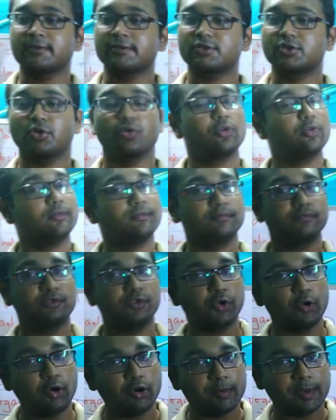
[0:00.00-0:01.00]
so
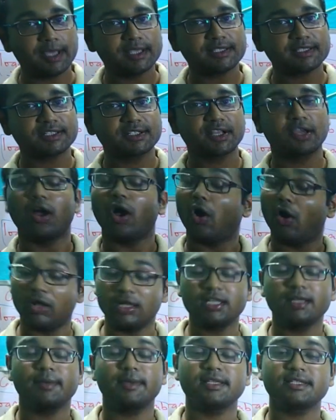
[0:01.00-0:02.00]
do your best,
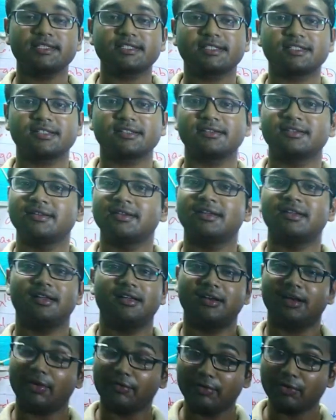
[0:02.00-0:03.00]
all the best,
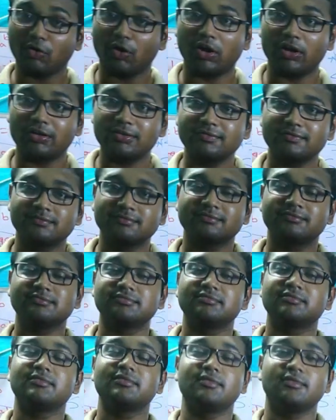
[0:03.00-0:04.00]
love you all,
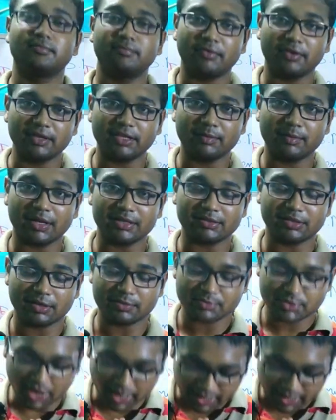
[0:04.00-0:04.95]
Vande Mataram,